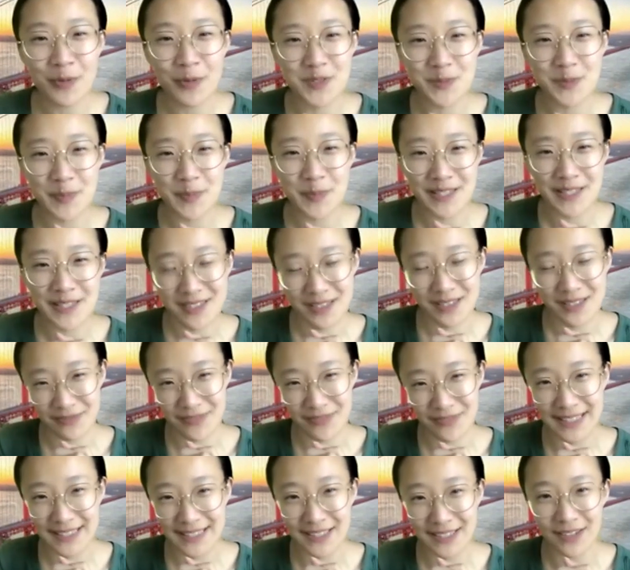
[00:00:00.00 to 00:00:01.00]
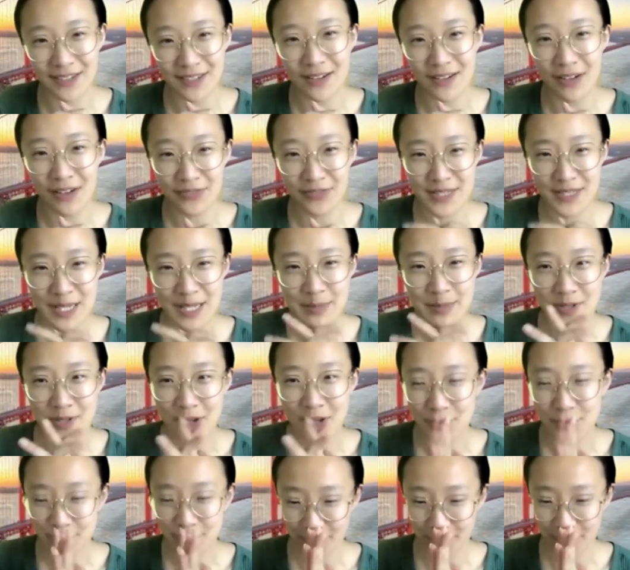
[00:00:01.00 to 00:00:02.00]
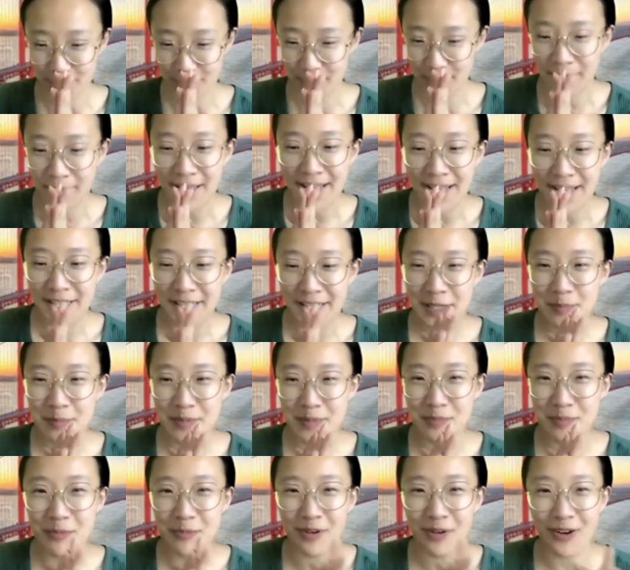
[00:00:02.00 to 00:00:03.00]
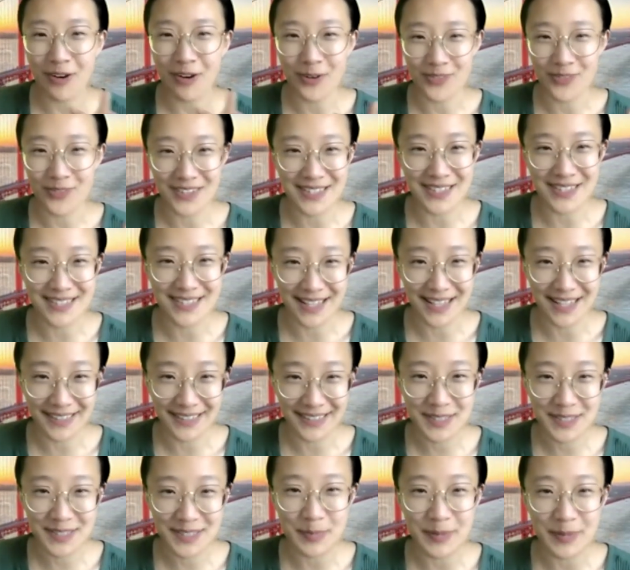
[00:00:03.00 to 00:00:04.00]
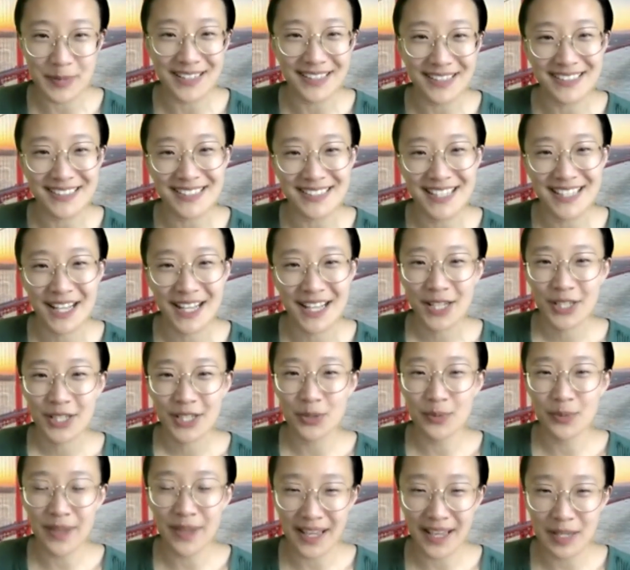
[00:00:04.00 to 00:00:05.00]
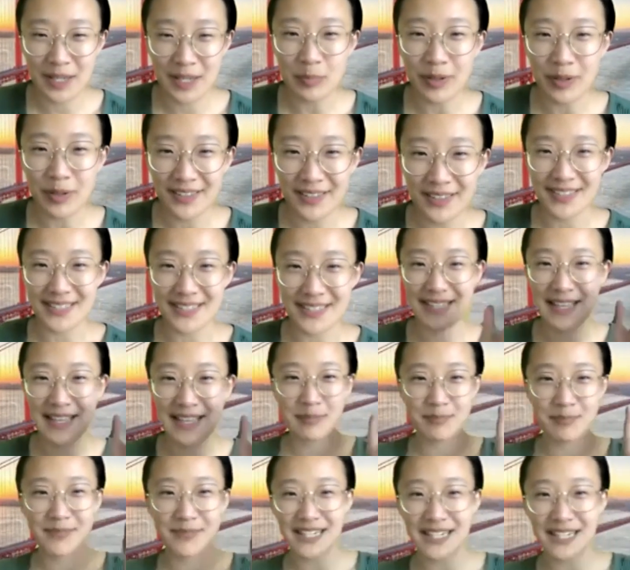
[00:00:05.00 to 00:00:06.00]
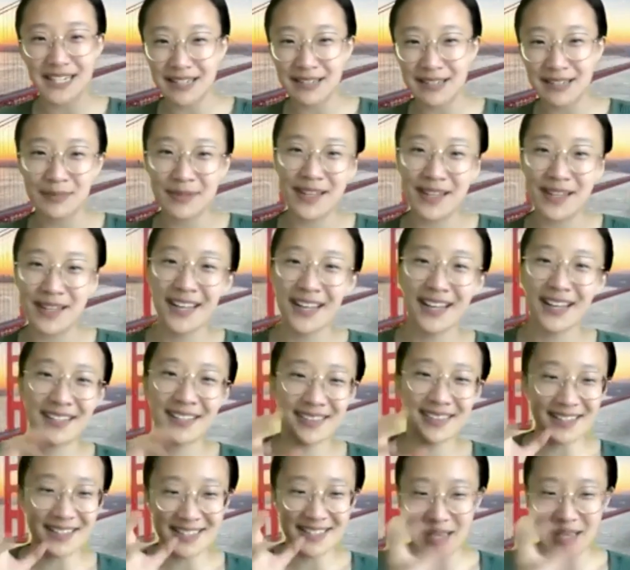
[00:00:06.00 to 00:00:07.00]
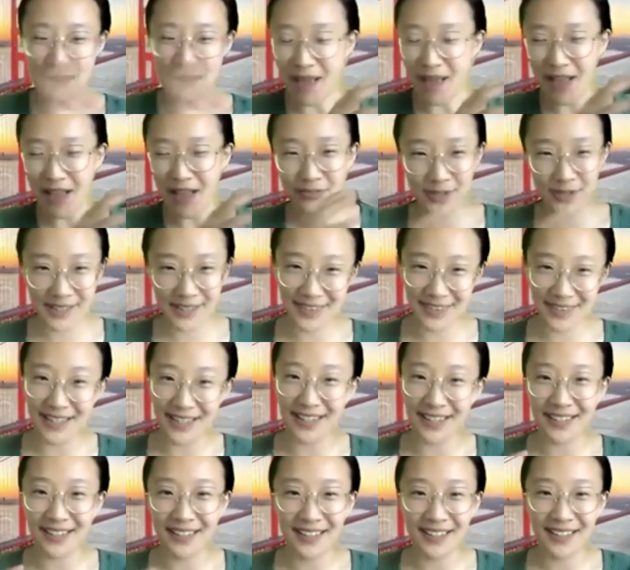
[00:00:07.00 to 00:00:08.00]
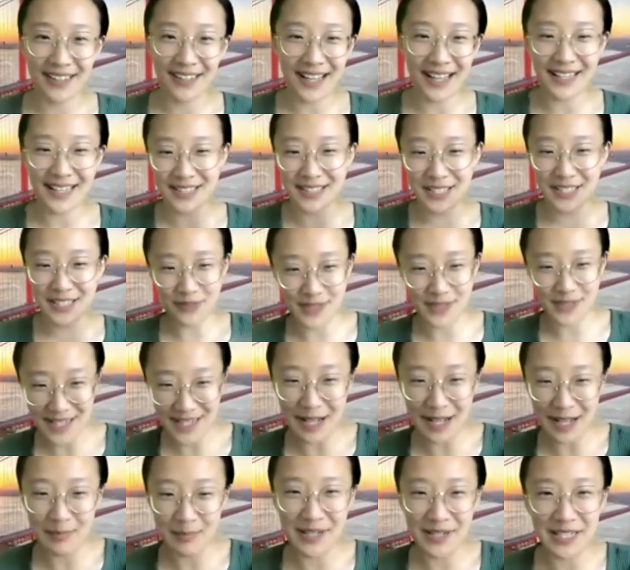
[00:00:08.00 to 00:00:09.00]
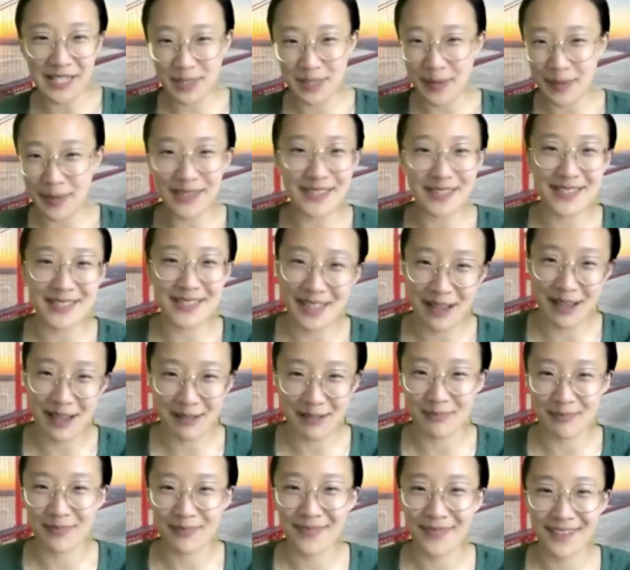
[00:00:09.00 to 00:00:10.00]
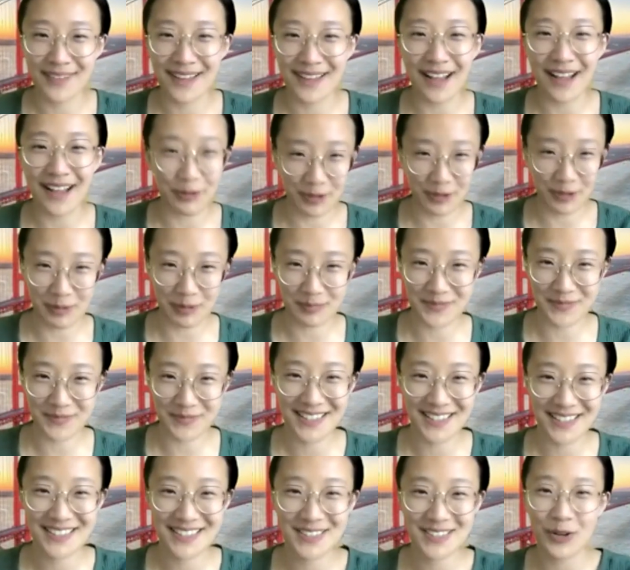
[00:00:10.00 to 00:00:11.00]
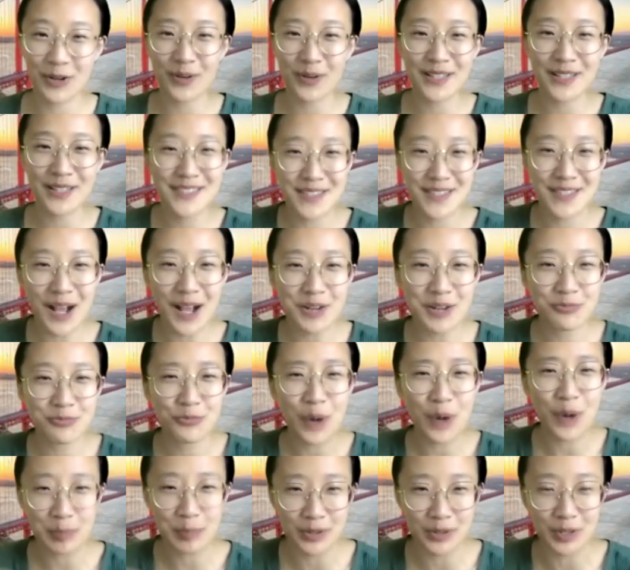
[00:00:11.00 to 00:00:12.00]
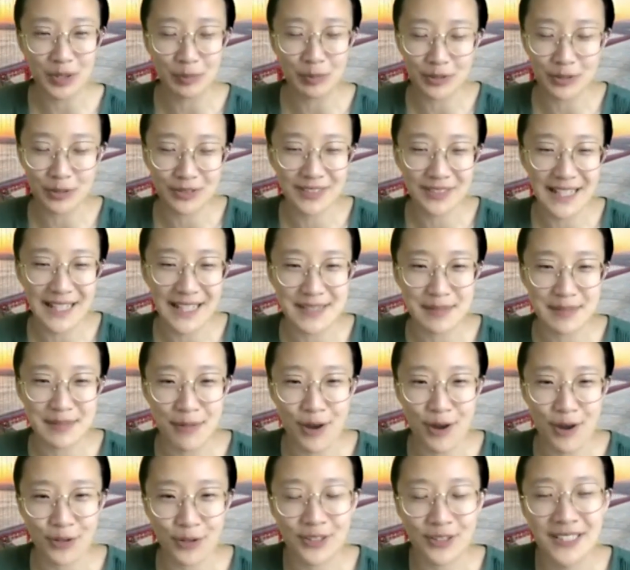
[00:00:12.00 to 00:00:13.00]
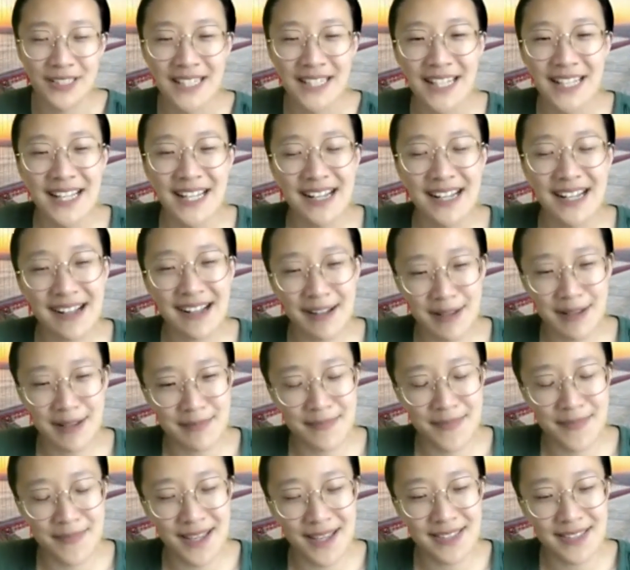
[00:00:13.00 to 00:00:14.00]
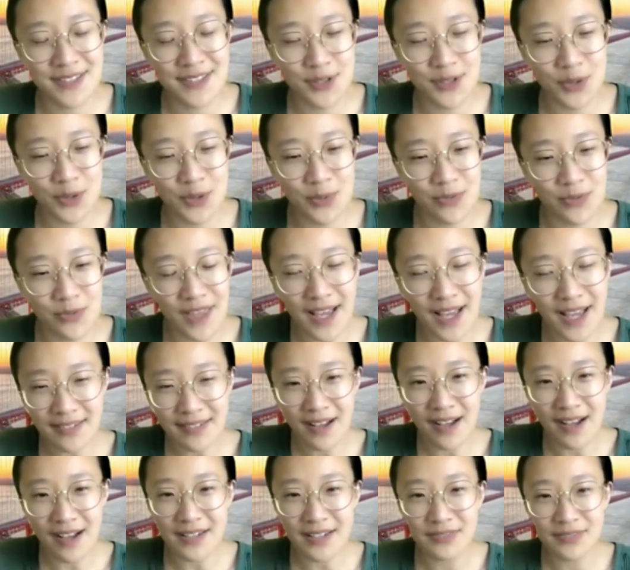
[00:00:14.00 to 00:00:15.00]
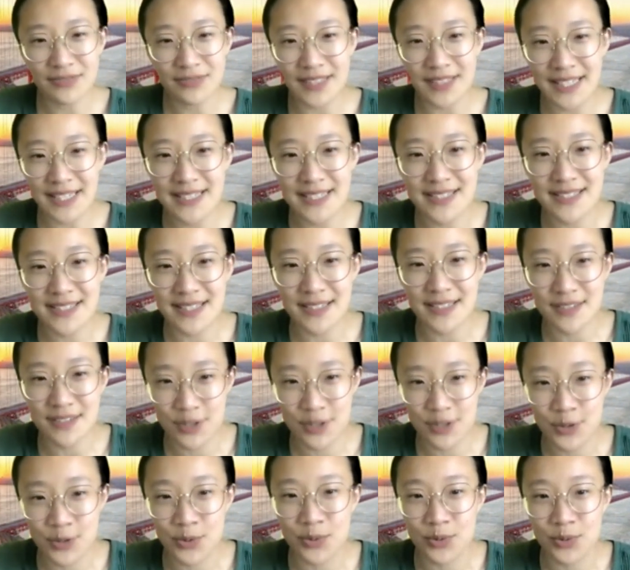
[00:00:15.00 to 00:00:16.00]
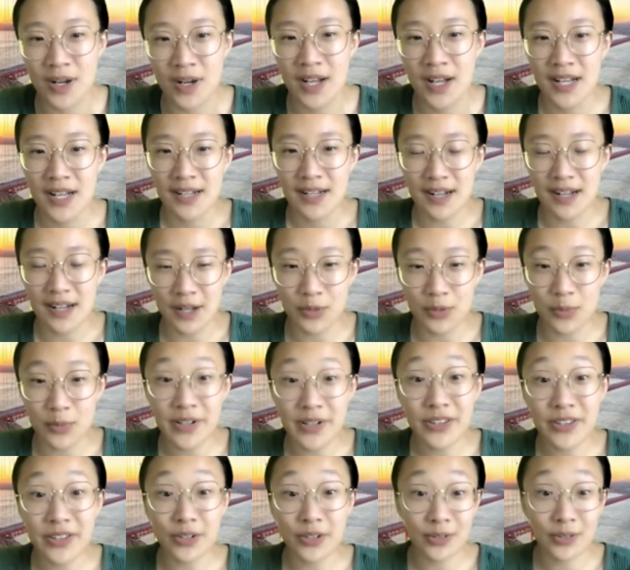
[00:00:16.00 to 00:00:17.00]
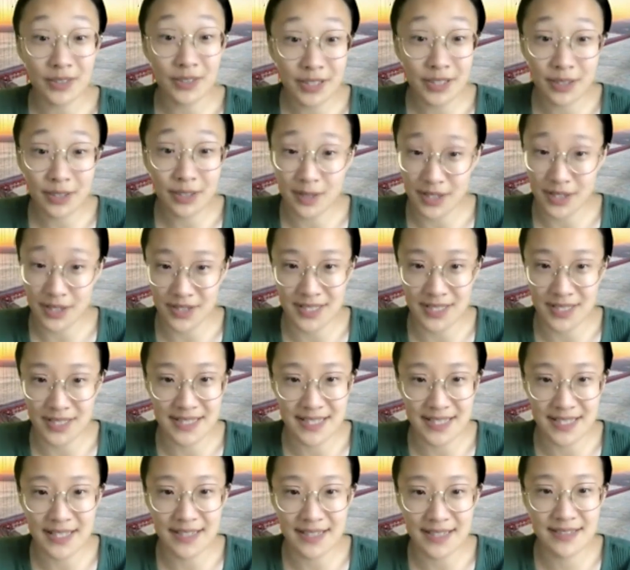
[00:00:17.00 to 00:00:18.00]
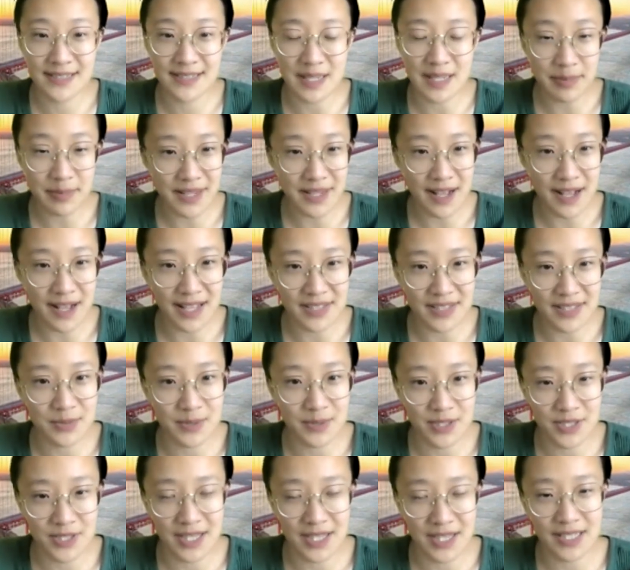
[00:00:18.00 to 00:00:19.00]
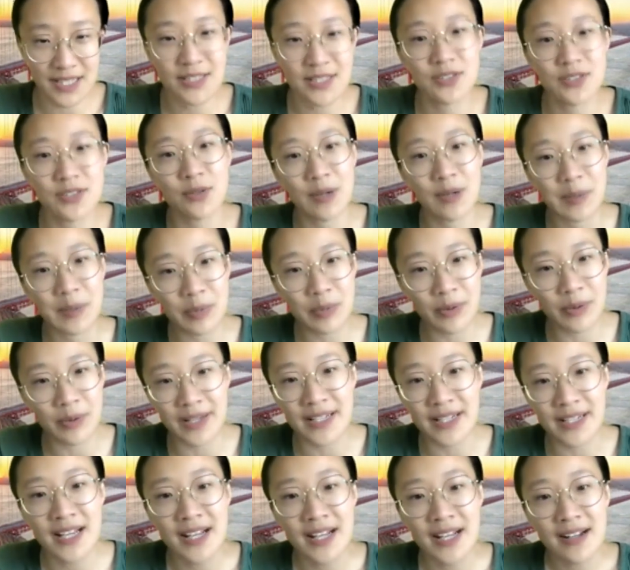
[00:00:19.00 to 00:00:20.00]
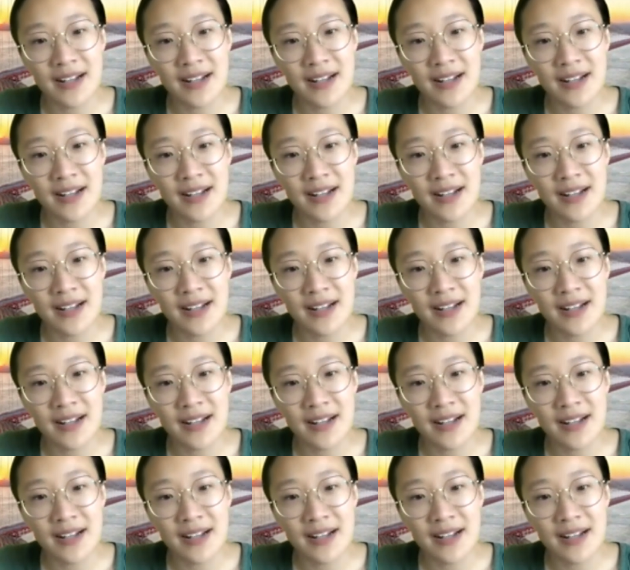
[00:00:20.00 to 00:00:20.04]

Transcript: speaks to the fact that oftentimes entrepreneurship can be more art than science, because you can't put the same team, the same everything at a different time and expect the same outcomes. So it's not replicable as a model. And so that kind of leads into one of the earlier questions that Debbie asked, which I think is a great point.